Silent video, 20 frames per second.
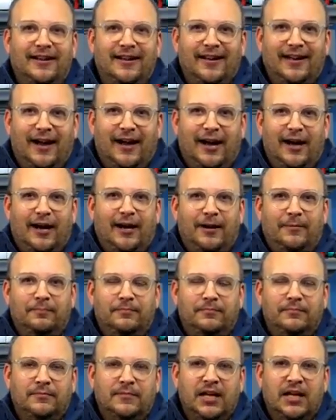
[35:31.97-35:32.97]
um,
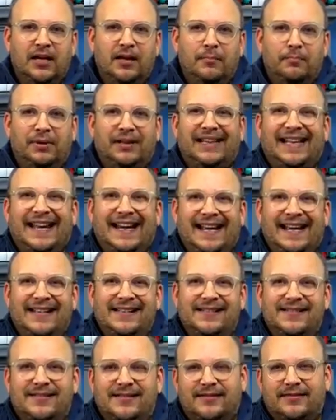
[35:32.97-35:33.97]

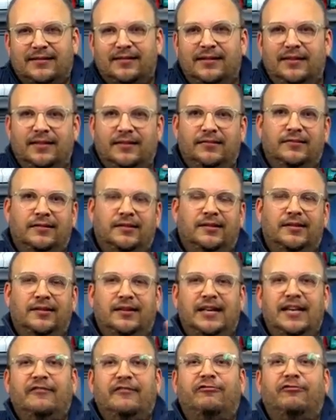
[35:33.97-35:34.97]
plans uh,
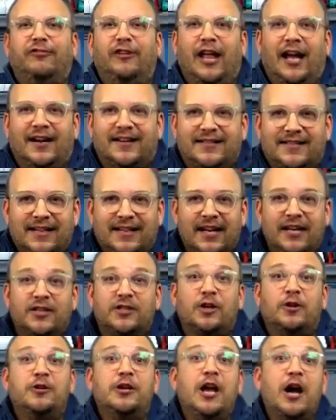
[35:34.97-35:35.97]
in flux. So
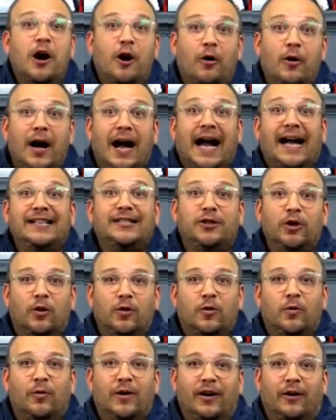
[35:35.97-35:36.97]
no, I don't
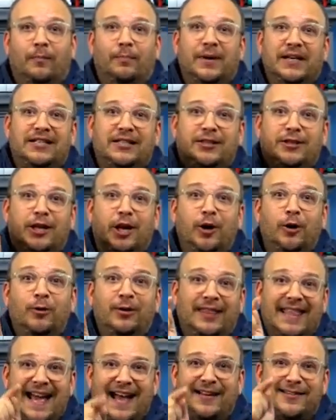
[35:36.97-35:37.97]
quilt, but
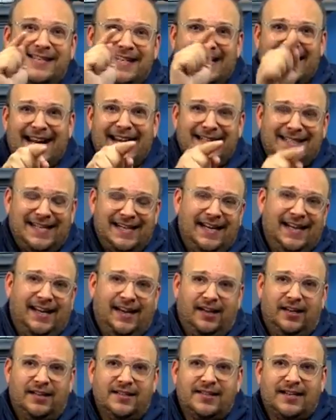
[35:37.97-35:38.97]

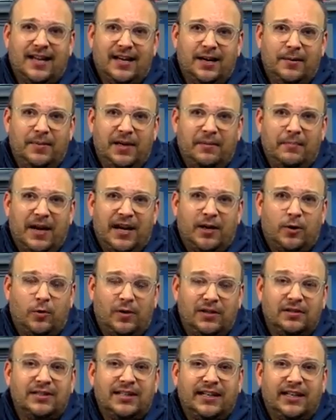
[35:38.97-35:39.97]
2018 is going to be my
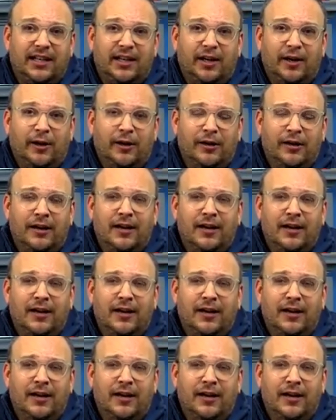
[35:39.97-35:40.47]
quilting year